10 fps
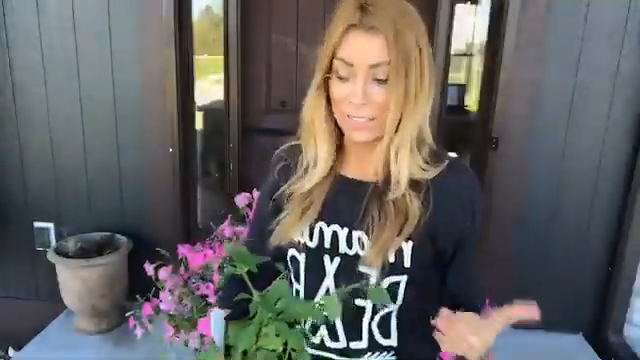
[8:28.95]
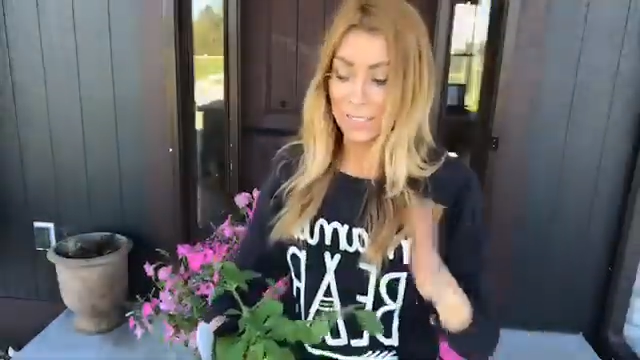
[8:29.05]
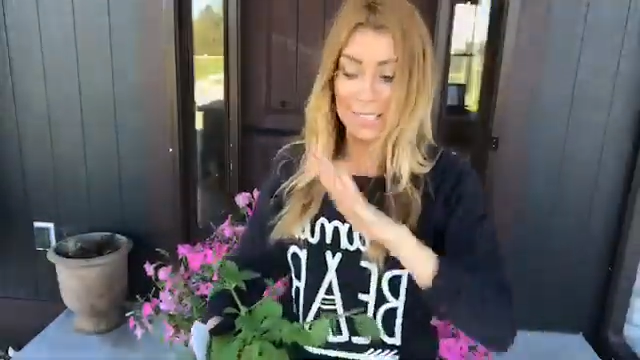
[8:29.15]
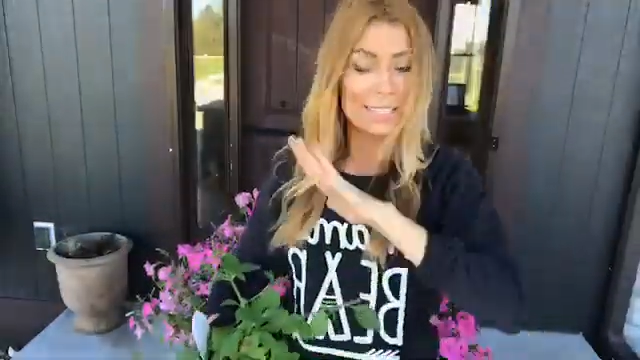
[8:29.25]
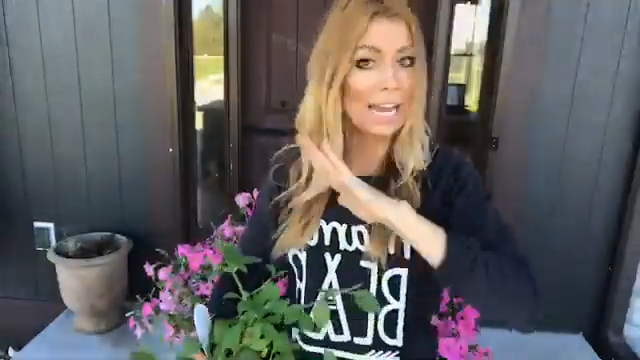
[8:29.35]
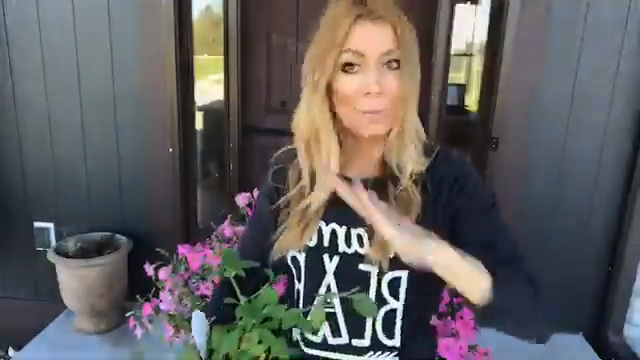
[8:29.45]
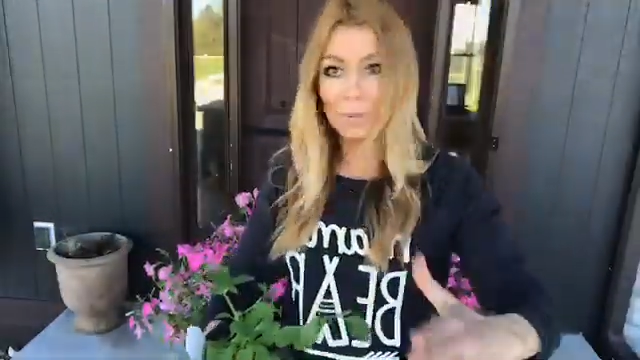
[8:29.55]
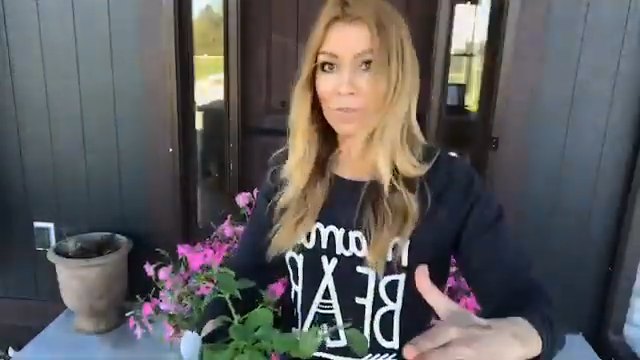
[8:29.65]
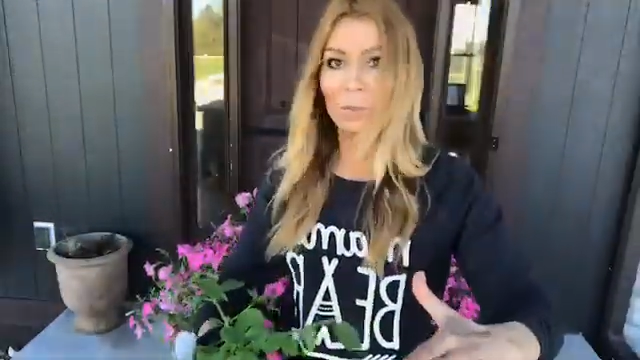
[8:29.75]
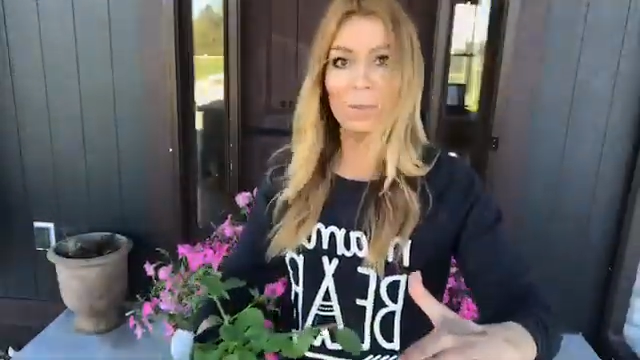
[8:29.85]

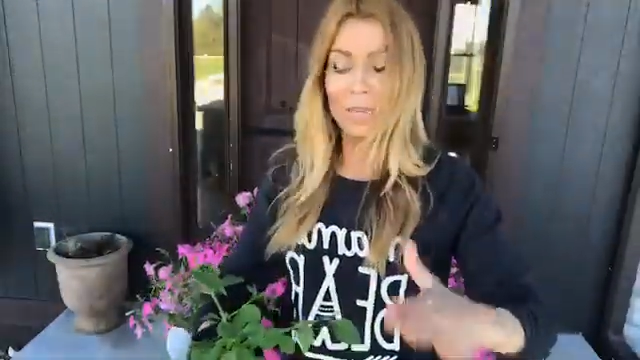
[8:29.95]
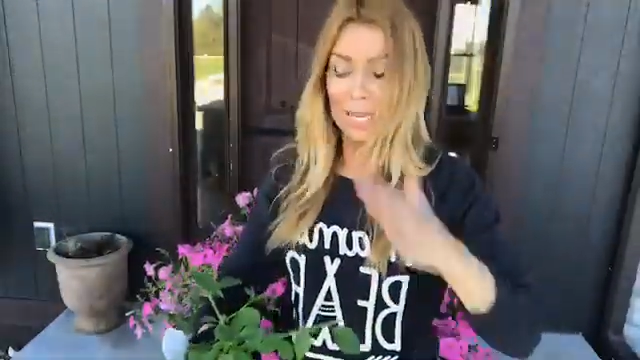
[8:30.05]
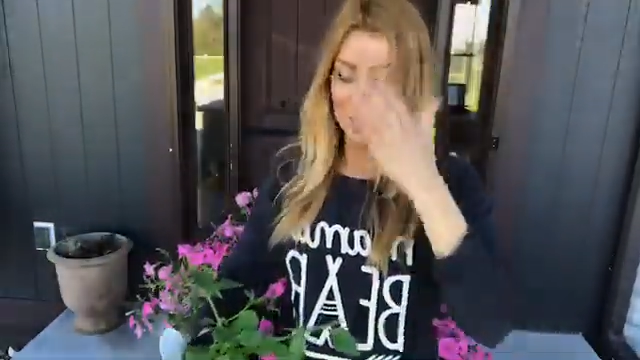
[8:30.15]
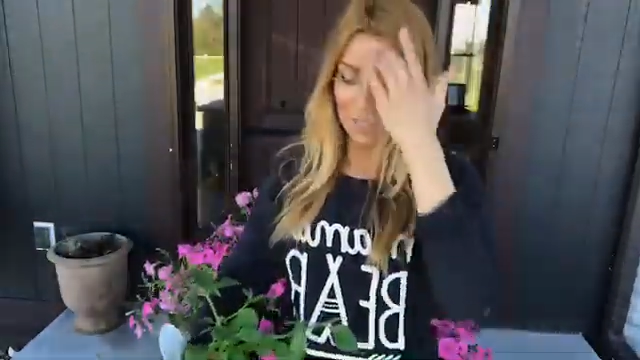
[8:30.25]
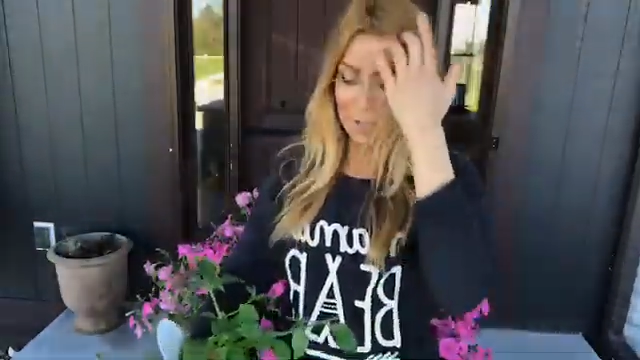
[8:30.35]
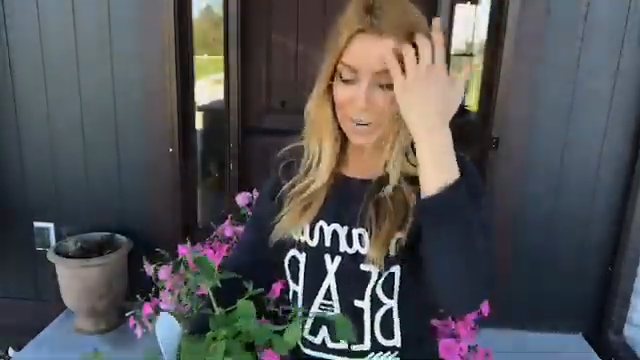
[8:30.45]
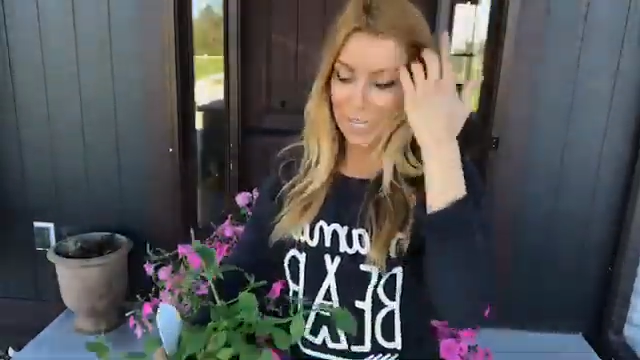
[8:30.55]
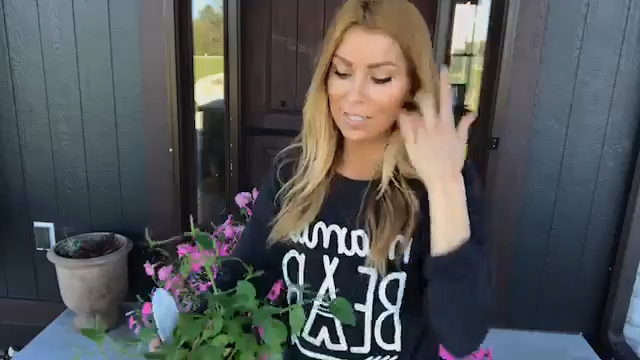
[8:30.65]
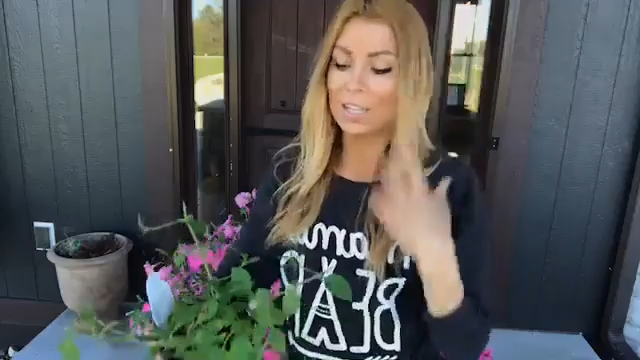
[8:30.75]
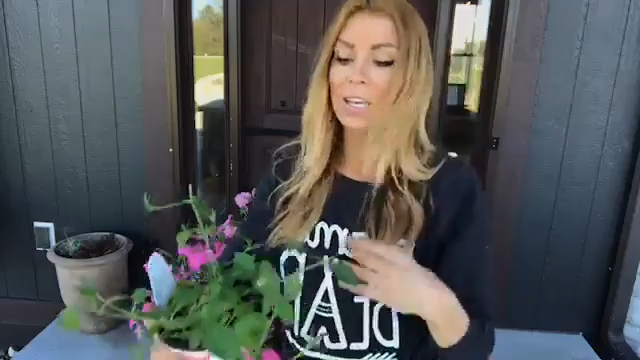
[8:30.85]
Stop it from the beginning, all
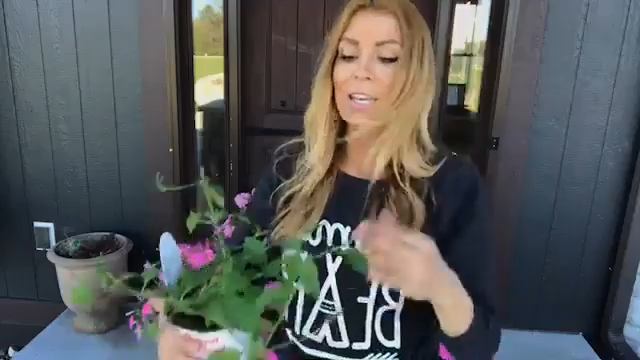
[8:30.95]
right?